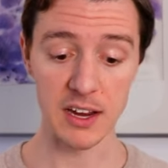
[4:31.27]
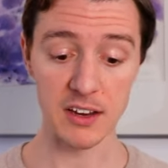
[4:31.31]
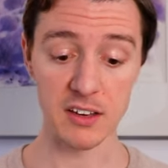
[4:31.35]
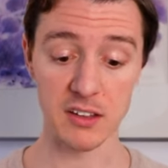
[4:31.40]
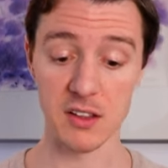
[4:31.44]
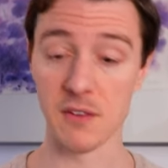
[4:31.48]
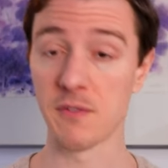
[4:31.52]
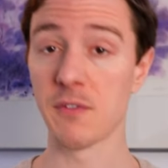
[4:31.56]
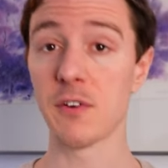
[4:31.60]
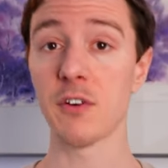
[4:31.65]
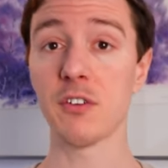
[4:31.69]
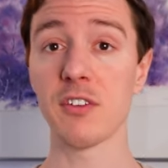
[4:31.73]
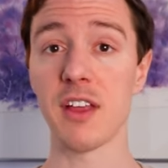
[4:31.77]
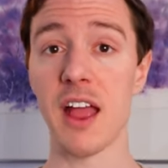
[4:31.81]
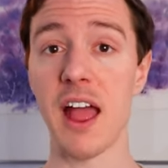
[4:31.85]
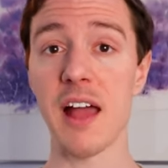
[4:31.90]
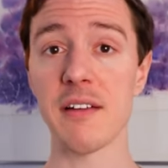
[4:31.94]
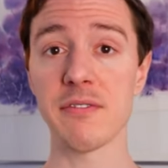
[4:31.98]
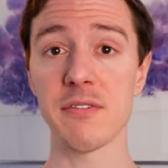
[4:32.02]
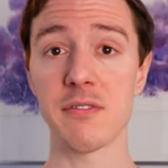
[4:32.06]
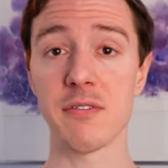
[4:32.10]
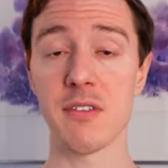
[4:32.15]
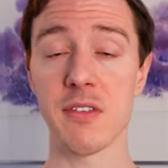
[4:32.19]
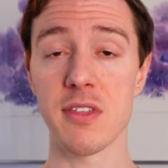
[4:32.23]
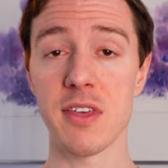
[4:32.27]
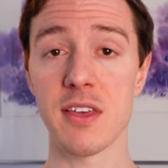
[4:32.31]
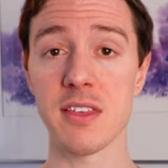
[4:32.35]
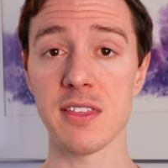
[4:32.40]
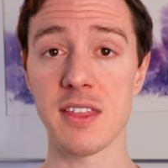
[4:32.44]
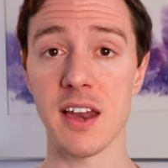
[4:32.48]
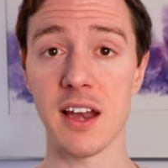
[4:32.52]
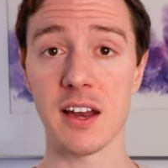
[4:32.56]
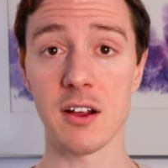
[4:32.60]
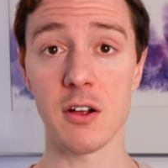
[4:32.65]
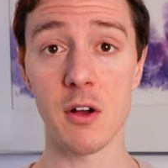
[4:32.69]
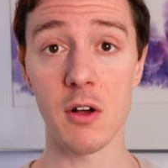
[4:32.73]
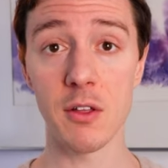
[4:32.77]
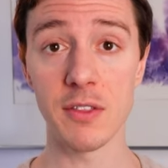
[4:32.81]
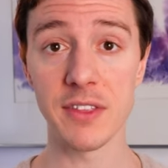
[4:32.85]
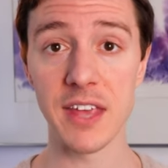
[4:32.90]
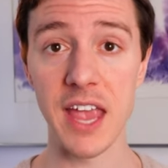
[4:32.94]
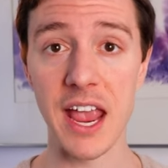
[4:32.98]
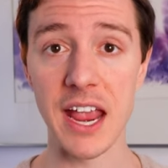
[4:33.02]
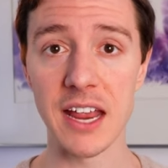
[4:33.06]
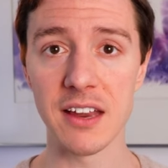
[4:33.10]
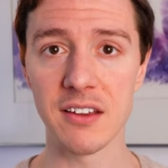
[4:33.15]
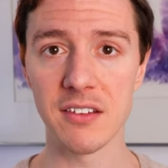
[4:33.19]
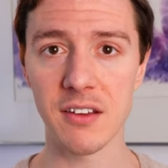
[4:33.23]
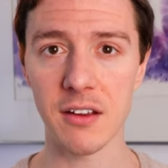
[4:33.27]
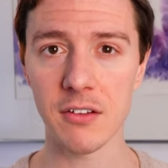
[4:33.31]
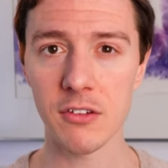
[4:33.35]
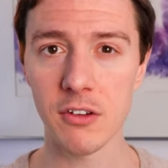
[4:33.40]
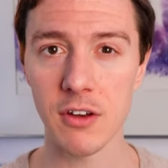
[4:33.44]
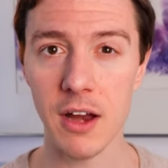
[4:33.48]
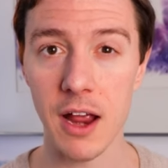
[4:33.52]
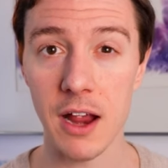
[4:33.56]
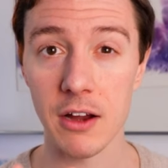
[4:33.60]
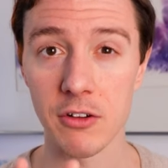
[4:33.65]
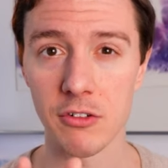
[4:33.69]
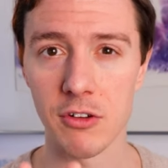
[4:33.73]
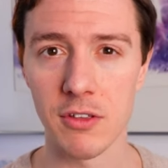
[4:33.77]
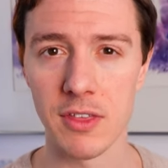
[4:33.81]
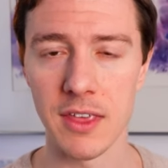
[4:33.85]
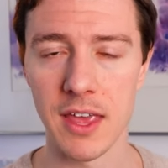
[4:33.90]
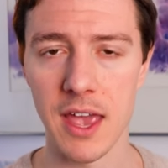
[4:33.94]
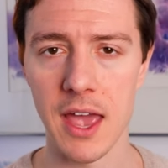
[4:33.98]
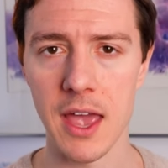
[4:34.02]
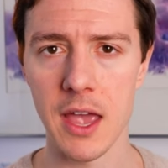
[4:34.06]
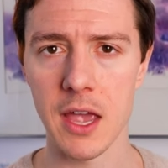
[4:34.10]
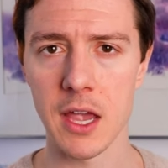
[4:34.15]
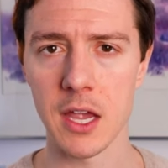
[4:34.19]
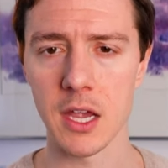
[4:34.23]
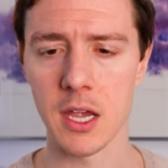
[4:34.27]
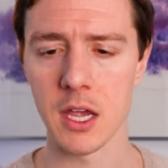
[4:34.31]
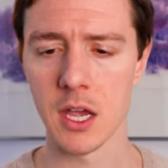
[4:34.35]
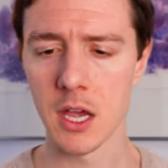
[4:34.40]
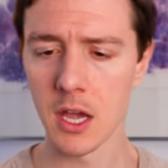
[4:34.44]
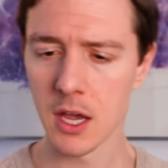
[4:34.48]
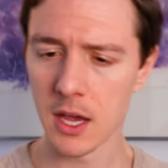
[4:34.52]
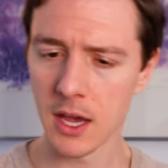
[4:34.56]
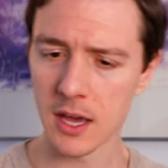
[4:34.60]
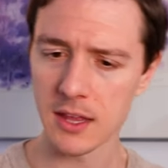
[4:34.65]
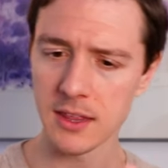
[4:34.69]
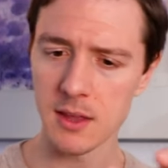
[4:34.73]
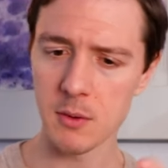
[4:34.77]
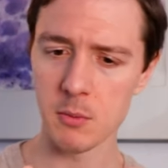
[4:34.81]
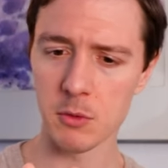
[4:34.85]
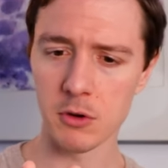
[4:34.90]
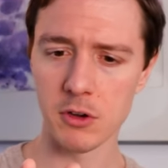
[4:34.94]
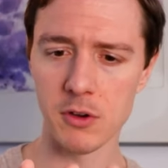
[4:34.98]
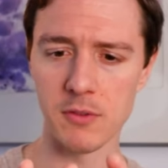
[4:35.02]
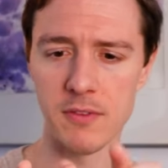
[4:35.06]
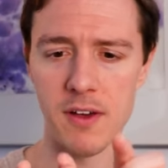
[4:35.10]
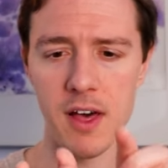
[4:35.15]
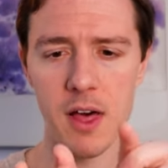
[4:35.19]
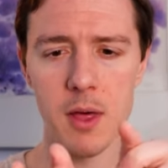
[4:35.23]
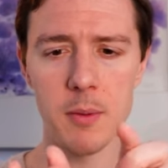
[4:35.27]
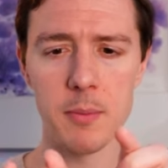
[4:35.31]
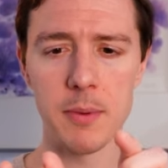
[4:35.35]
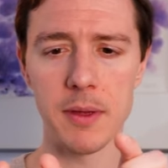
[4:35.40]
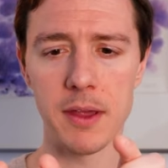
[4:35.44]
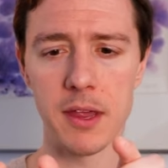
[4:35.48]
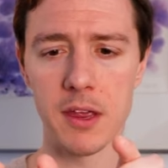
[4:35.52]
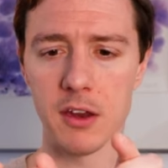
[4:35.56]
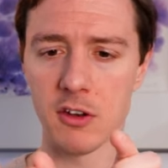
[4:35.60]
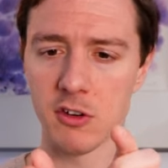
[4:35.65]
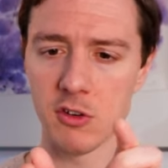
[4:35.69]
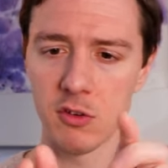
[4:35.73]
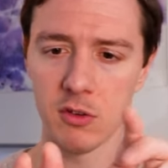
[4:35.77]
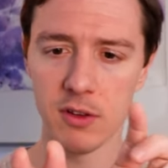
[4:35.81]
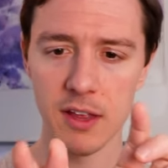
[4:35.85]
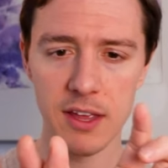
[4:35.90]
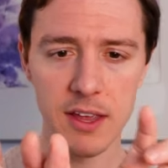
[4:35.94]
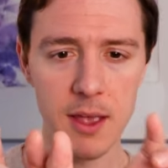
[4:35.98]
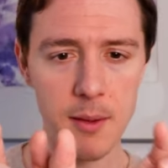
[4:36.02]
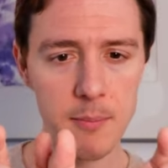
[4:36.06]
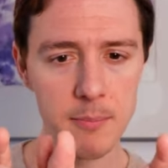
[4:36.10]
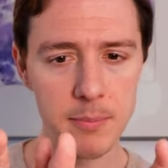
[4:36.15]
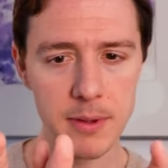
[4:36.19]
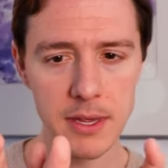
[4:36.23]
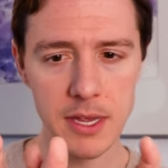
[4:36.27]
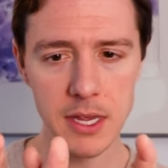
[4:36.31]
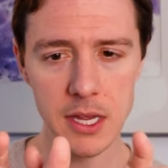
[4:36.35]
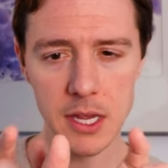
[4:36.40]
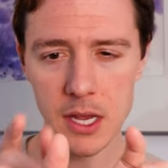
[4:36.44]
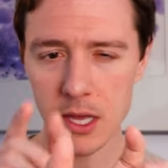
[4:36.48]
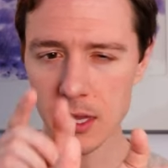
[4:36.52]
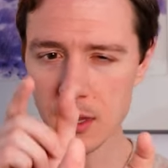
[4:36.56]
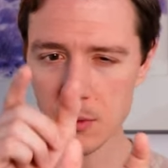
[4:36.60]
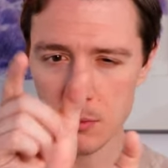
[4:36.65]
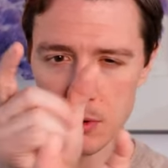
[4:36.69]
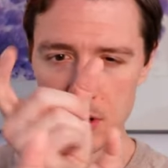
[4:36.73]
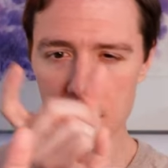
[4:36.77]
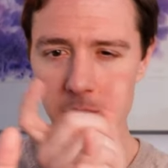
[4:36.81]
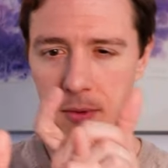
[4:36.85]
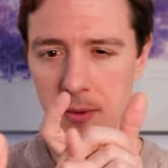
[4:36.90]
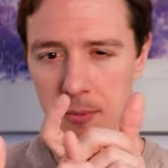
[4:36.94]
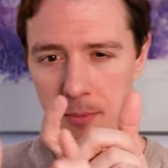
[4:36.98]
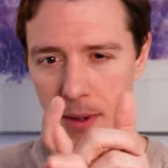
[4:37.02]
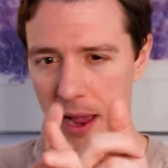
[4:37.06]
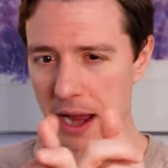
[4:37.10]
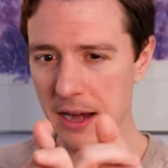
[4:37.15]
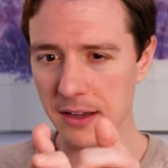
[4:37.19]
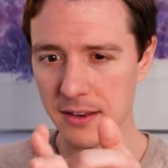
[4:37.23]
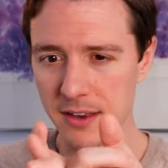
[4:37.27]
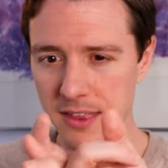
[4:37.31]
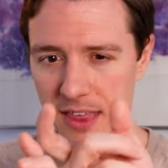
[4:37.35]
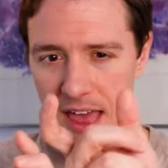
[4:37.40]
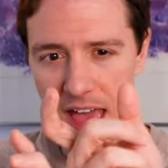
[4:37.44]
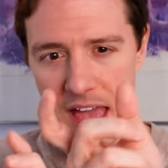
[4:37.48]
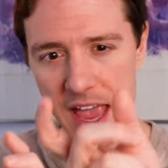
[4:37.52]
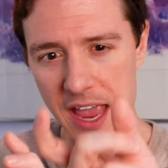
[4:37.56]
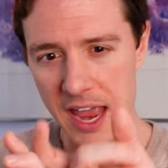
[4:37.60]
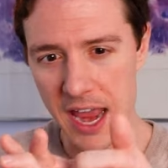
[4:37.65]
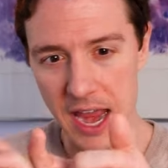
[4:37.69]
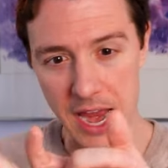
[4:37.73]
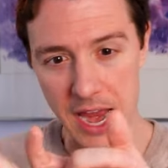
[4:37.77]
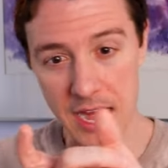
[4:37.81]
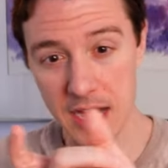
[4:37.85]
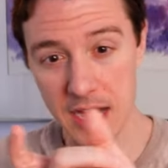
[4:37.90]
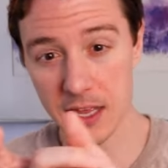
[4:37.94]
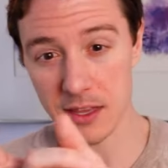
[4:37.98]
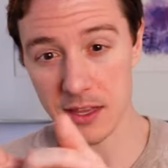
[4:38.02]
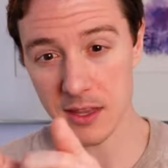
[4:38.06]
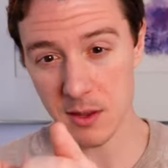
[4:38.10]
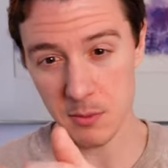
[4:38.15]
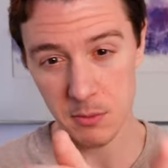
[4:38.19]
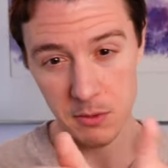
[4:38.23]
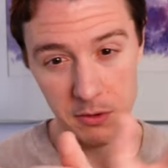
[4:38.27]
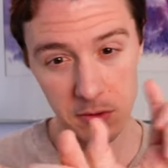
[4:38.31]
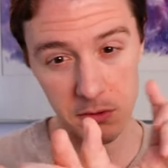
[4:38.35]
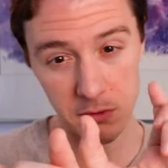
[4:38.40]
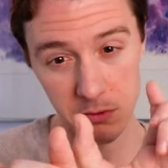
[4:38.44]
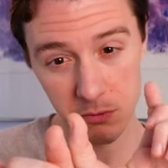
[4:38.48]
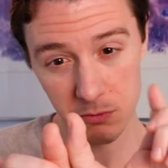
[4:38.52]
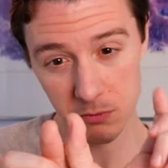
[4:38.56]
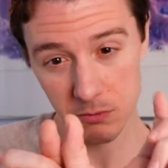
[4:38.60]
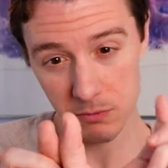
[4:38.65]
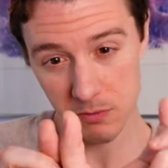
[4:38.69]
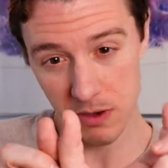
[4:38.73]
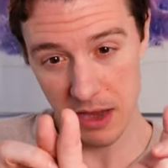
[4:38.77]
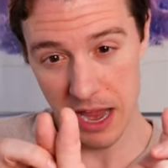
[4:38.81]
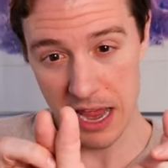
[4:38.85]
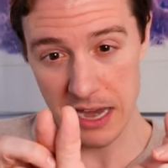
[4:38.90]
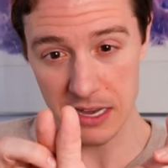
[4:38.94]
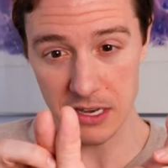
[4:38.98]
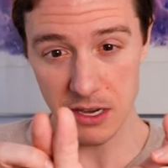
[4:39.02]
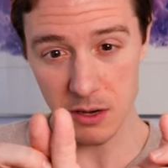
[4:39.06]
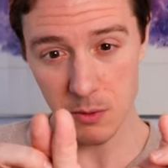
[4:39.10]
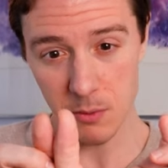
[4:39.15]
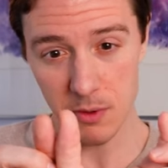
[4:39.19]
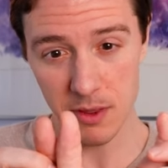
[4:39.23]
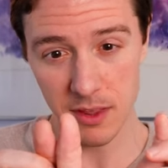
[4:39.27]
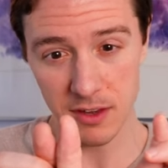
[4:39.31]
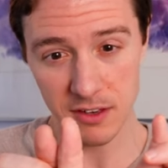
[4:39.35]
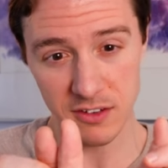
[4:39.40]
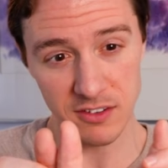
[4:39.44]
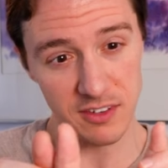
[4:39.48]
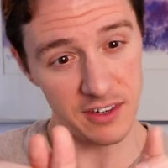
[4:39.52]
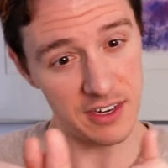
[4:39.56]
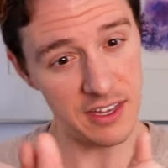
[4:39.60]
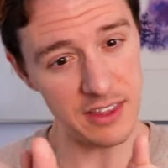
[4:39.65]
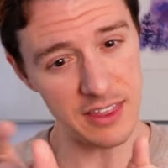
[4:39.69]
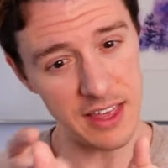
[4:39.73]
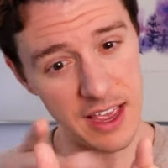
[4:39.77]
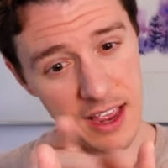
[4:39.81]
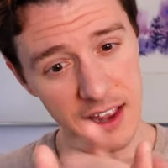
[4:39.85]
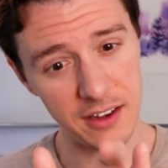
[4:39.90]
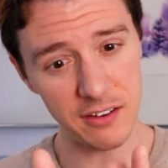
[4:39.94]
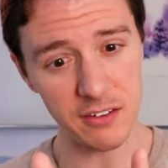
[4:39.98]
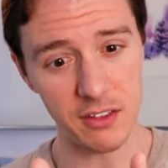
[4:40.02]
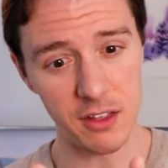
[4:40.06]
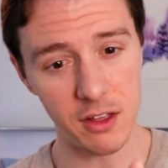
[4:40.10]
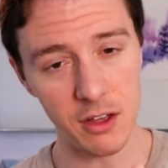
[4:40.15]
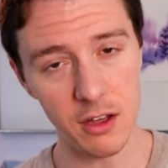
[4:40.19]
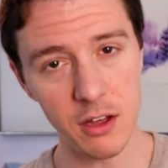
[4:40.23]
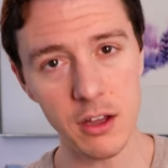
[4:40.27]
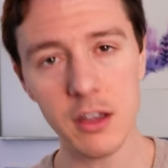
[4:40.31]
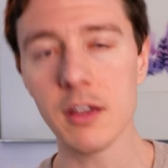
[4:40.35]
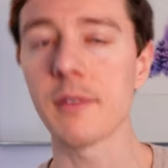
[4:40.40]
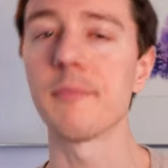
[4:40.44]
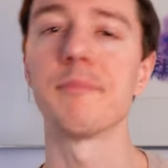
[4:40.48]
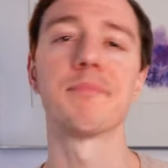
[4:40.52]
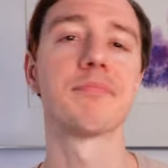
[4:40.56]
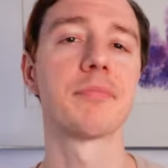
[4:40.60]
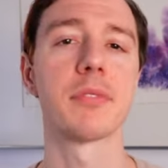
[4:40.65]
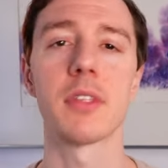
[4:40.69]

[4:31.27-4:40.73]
Is the first half of the thing that I called the A section actually the A? And then we're developing into like a B and then we're coming back to that A and then we're ending with a C that has the hook?